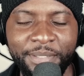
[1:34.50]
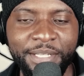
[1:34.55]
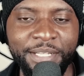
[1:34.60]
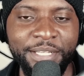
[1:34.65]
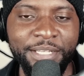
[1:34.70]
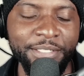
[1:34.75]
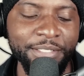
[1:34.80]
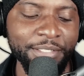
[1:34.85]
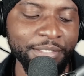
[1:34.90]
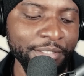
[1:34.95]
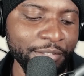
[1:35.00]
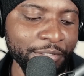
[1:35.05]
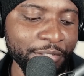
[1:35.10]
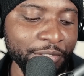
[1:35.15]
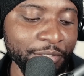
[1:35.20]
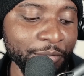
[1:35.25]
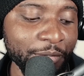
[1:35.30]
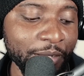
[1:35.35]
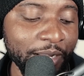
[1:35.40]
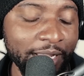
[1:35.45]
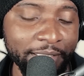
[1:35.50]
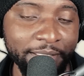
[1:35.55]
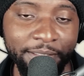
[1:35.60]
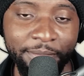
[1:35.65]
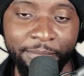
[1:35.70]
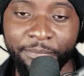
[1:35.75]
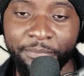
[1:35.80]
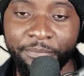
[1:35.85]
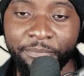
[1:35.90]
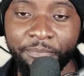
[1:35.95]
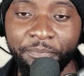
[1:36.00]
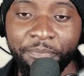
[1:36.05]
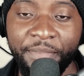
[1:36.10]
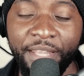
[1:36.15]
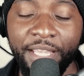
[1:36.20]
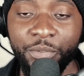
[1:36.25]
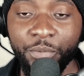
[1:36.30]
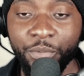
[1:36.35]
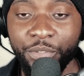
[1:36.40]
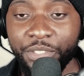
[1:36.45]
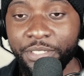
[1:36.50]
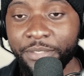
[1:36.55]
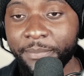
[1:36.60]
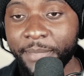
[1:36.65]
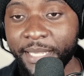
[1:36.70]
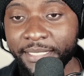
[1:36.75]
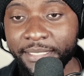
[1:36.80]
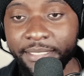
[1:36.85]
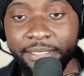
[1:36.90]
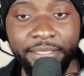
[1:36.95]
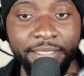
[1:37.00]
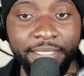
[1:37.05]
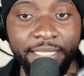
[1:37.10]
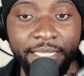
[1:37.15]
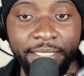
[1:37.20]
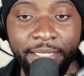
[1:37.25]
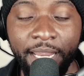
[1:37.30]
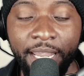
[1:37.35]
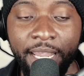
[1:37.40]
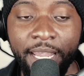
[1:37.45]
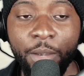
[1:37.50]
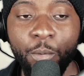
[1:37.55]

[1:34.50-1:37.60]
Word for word: Because they're so awesome. That's what she's basically saying.